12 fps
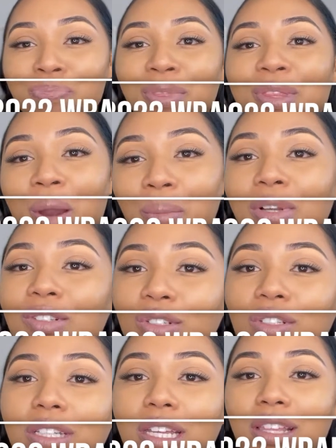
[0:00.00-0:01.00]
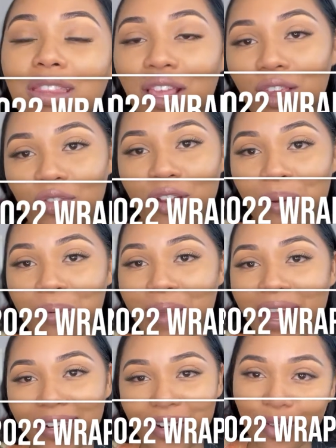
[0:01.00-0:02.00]
no, but truly, thank you for coming
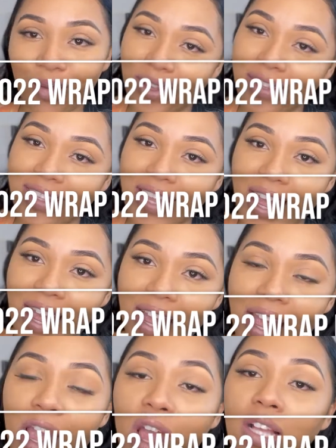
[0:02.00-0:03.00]
back another Wednesday.